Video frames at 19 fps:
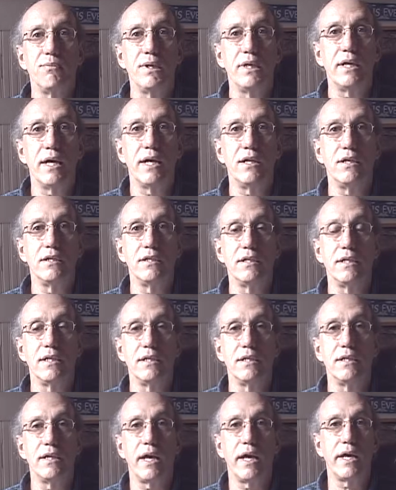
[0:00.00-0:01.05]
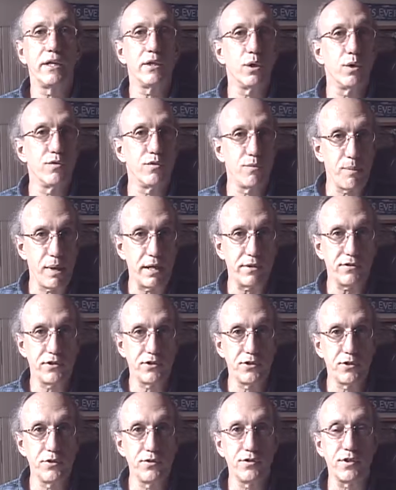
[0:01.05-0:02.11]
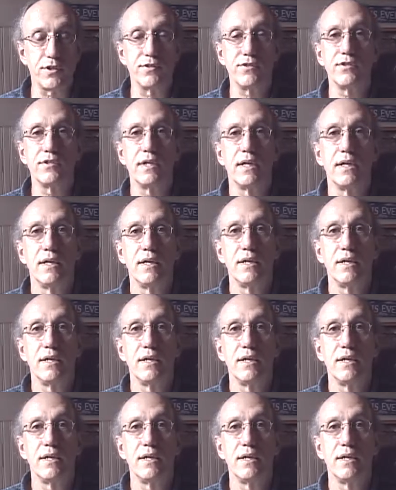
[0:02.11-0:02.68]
to be held in Andover, Massachusetts.